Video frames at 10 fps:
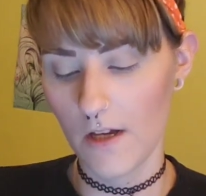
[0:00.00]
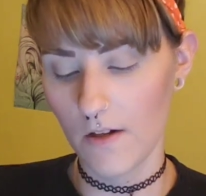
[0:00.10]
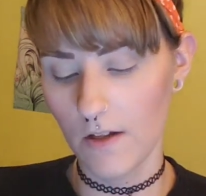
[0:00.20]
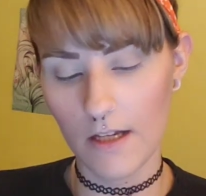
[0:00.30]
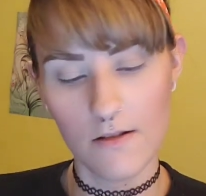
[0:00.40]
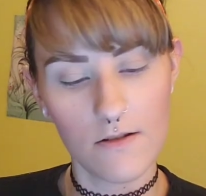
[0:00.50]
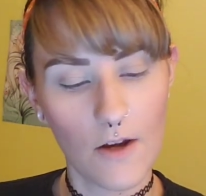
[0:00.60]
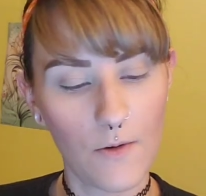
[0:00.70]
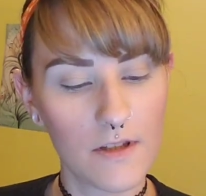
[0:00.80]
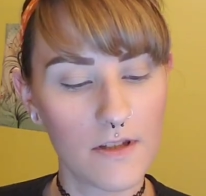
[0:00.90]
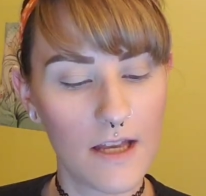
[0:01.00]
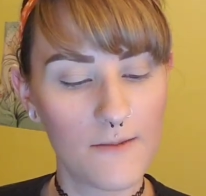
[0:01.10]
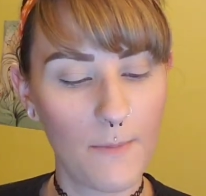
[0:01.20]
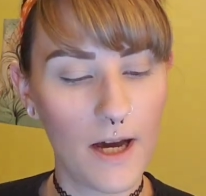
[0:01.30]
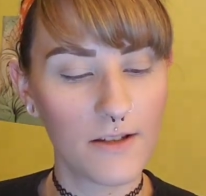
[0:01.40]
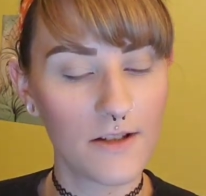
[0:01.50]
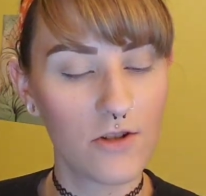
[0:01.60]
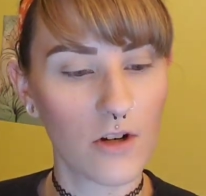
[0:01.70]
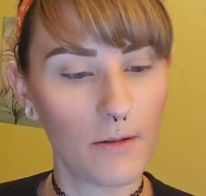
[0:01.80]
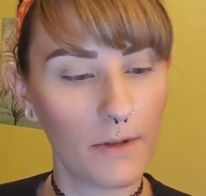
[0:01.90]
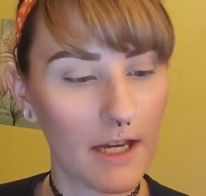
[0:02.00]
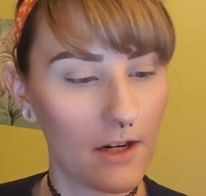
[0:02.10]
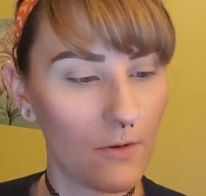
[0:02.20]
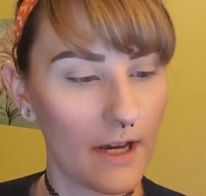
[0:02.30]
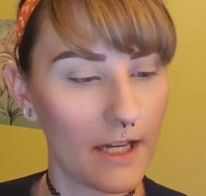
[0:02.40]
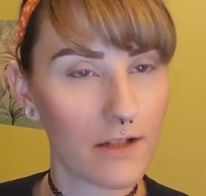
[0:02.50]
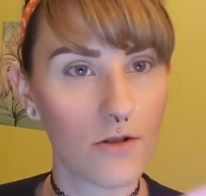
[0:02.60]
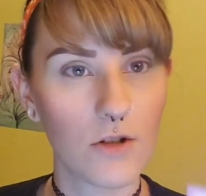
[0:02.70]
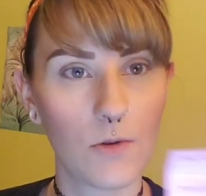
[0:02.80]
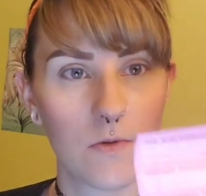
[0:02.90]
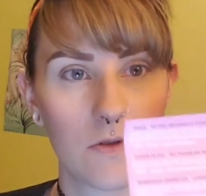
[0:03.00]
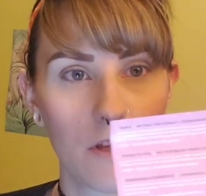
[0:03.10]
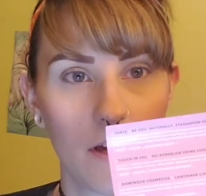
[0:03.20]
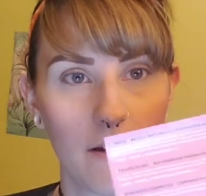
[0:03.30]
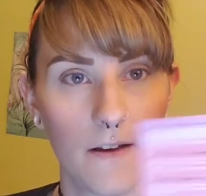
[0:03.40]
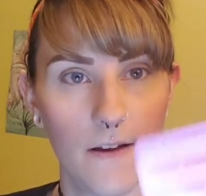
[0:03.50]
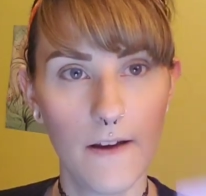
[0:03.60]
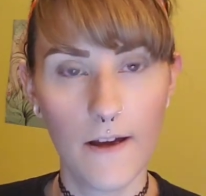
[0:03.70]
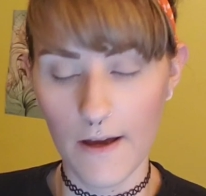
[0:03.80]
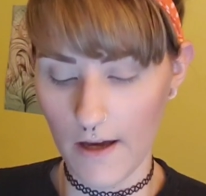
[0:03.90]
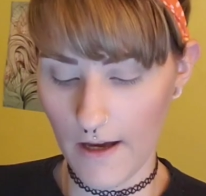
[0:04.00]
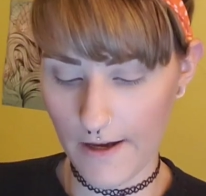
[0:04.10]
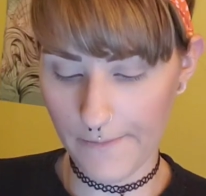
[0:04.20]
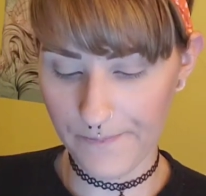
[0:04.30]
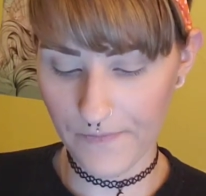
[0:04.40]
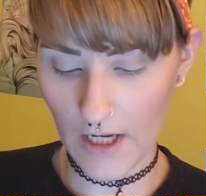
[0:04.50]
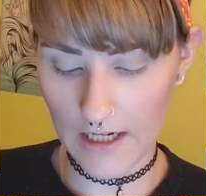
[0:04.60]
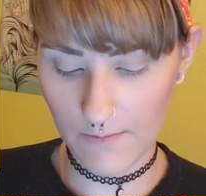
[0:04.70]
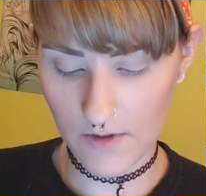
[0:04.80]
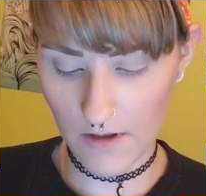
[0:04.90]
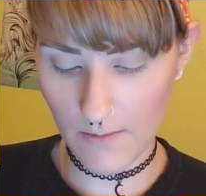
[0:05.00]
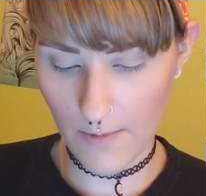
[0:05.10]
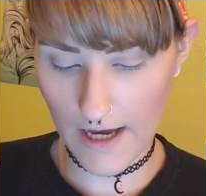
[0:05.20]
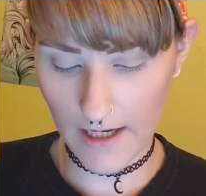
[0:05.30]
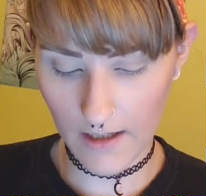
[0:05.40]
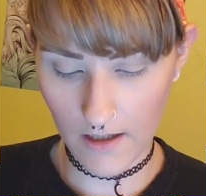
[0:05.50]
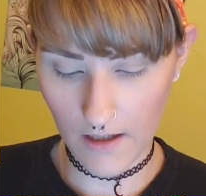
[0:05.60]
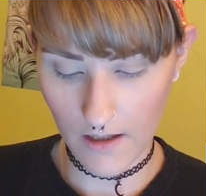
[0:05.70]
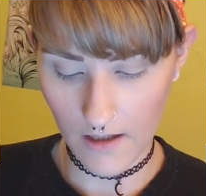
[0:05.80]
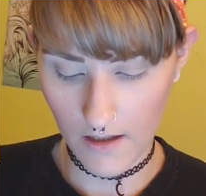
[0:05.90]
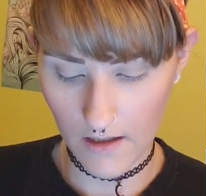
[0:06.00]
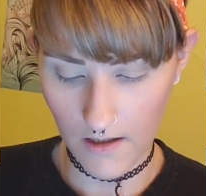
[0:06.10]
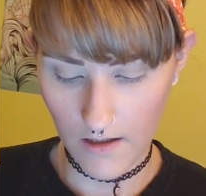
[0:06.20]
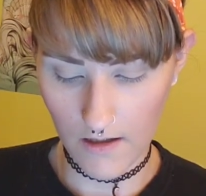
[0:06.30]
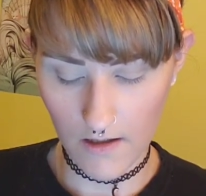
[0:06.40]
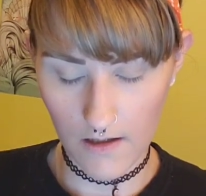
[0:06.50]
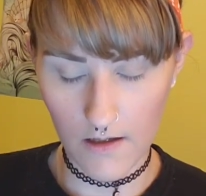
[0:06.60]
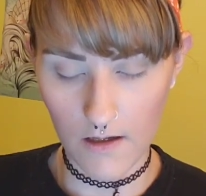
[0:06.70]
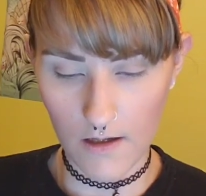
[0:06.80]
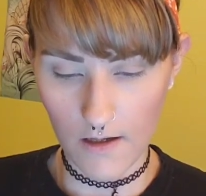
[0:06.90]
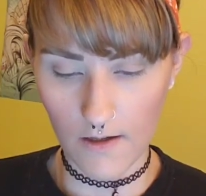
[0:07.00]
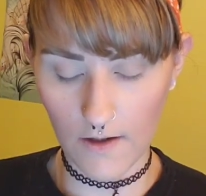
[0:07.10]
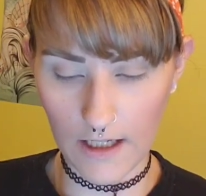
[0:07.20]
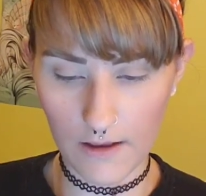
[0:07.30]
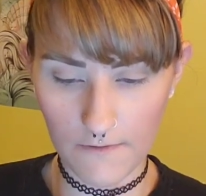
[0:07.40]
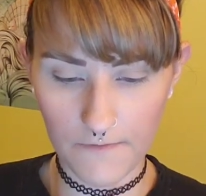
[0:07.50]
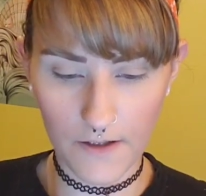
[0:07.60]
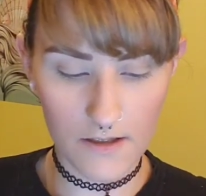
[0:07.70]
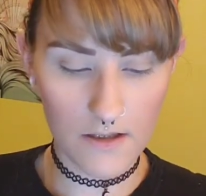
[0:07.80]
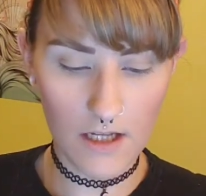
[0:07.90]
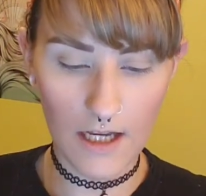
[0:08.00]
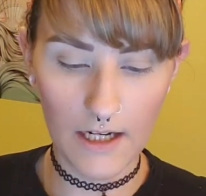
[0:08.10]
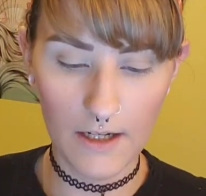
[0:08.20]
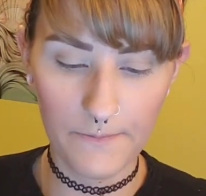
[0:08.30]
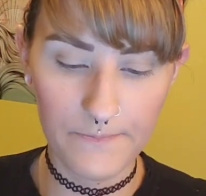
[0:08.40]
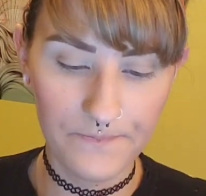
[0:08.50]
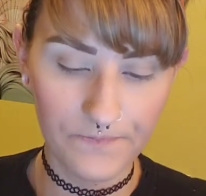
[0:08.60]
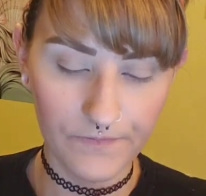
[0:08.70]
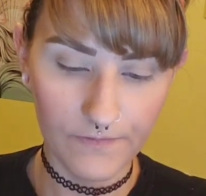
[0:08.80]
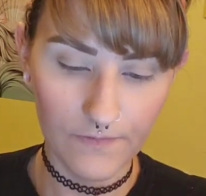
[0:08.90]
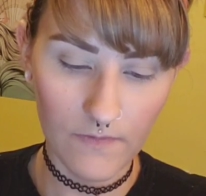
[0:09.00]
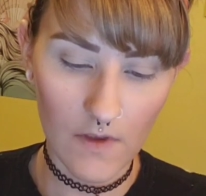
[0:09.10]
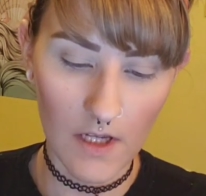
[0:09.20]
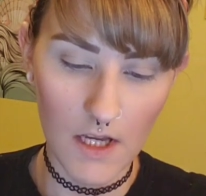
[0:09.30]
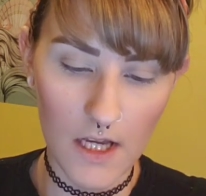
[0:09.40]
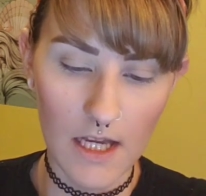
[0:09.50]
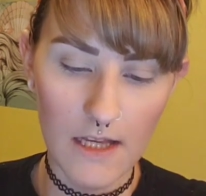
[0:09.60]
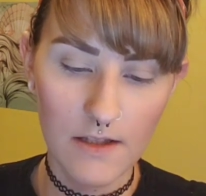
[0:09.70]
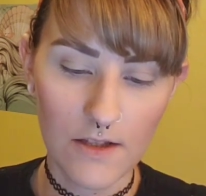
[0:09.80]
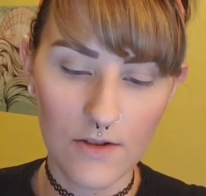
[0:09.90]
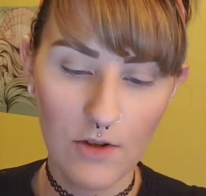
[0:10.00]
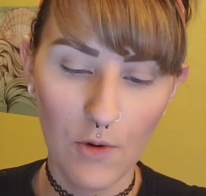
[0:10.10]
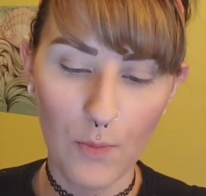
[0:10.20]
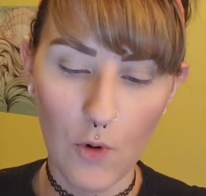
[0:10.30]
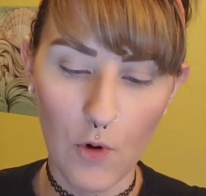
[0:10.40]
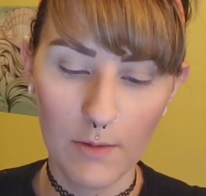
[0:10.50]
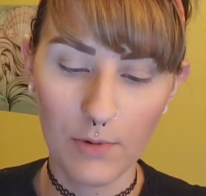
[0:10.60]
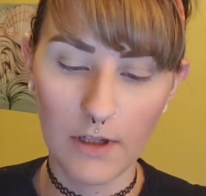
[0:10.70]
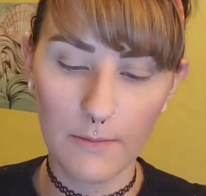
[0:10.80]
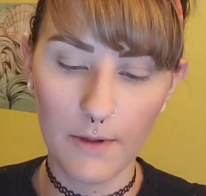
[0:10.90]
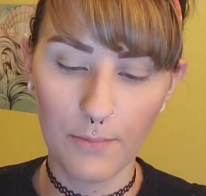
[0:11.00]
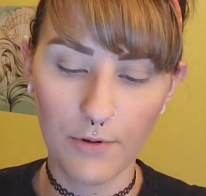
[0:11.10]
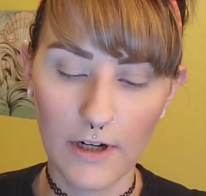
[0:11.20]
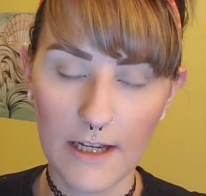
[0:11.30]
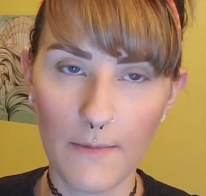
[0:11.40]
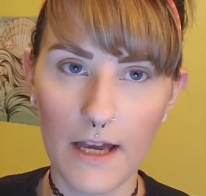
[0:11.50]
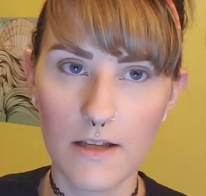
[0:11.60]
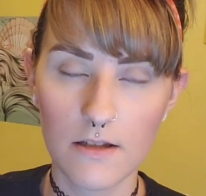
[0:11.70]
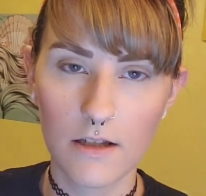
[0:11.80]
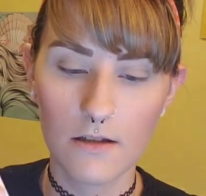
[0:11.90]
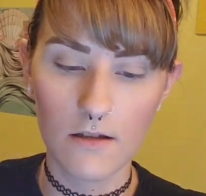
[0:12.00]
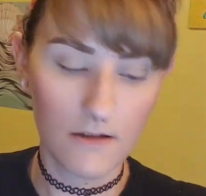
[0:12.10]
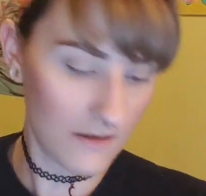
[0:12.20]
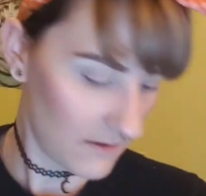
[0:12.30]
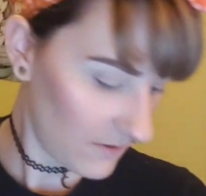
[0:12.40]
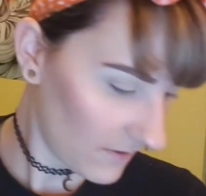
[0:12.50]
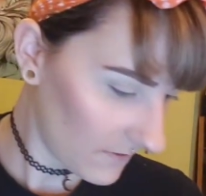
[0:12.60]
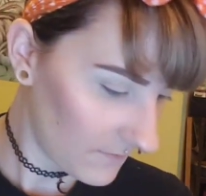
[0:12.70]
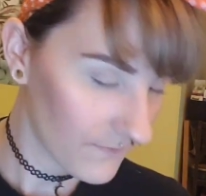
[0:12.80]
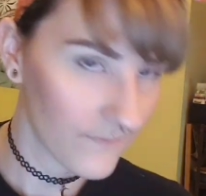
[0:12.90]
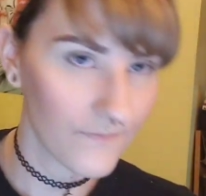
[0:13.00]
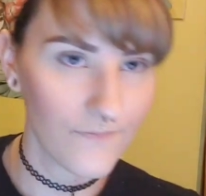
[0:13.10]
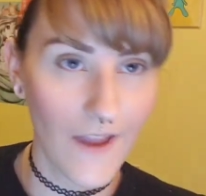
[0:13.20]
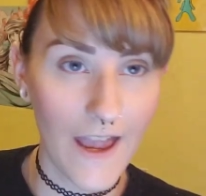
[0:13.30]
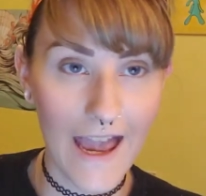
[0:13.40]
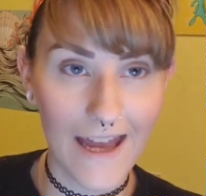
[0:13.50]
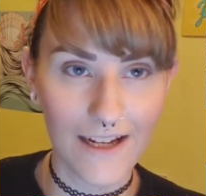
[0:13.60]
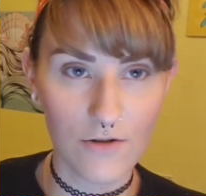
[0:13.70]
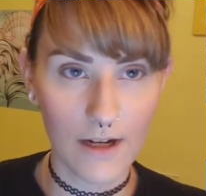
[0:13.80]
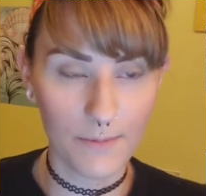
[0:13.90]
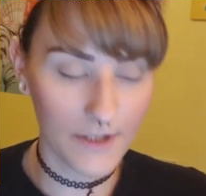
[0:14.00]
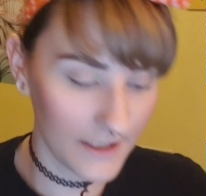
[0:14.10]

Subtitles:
Okay, so it says BOXYCHARM Getaway. It shows the items on the back. Alright, the first item is this No Problem Prime Essence, and I dropped